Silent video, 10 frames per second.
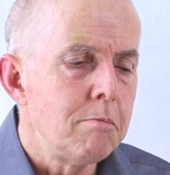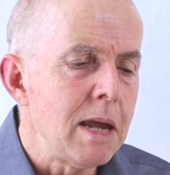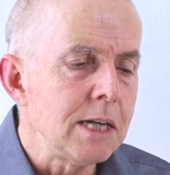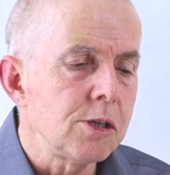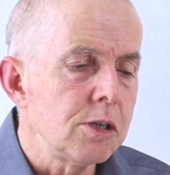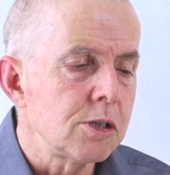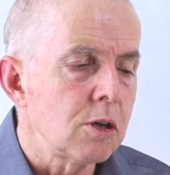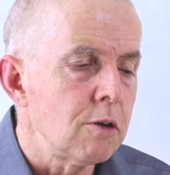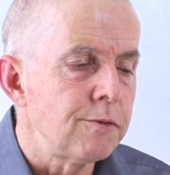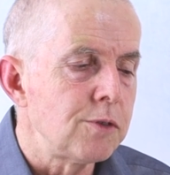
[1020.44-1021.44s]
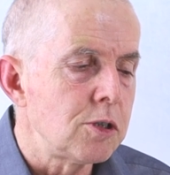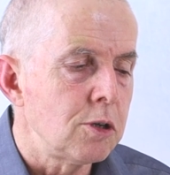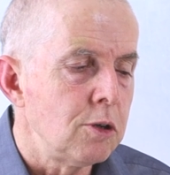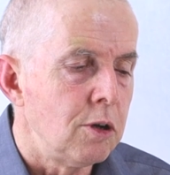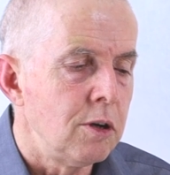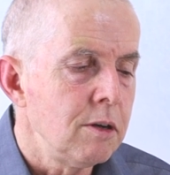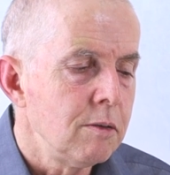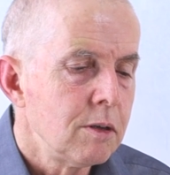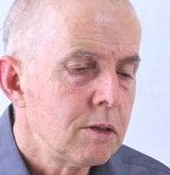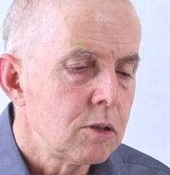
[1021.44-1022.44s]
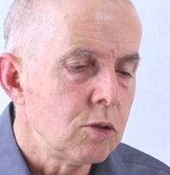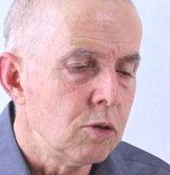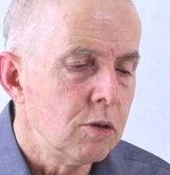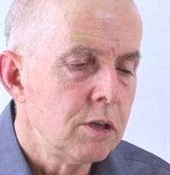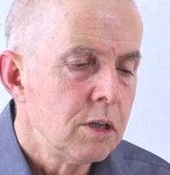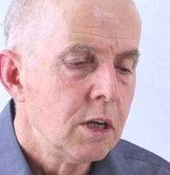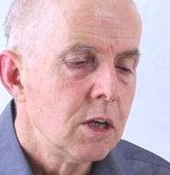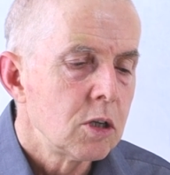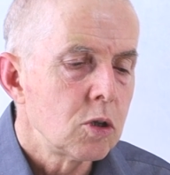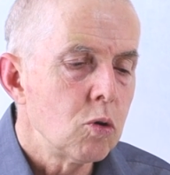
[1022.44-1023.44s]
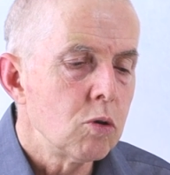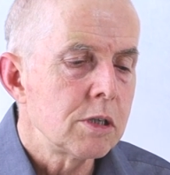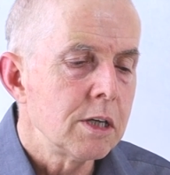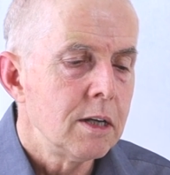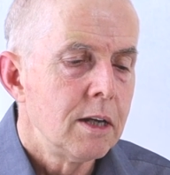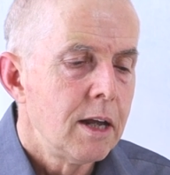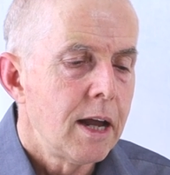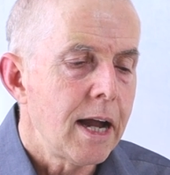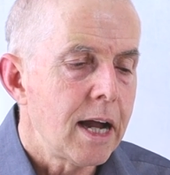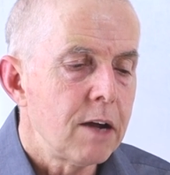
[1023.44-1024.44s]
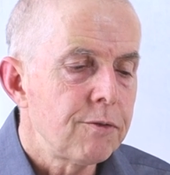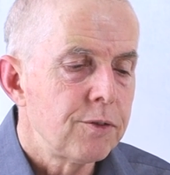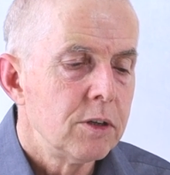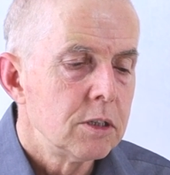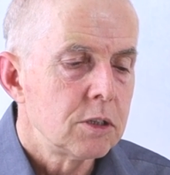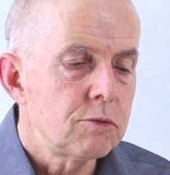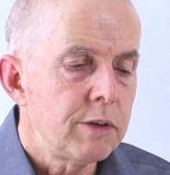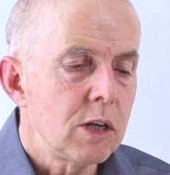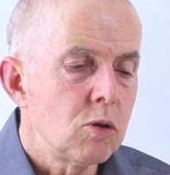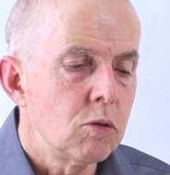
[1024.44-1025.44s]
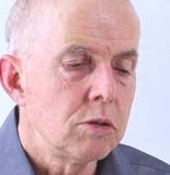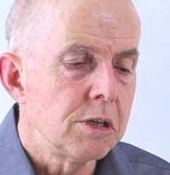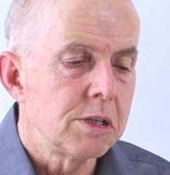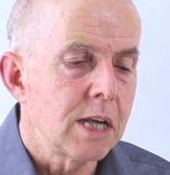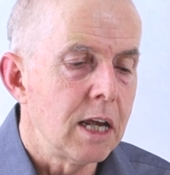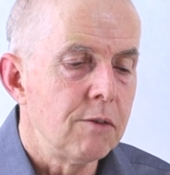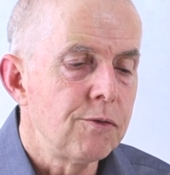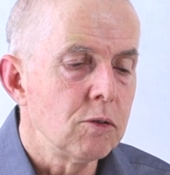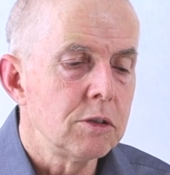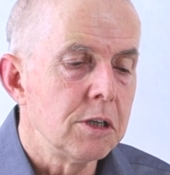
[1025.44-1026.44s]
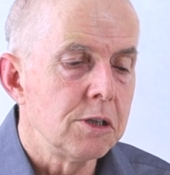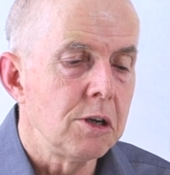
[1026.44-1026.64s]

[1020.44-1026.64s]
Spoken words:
measures of turn, good, quarter, half, three quarters and full turns.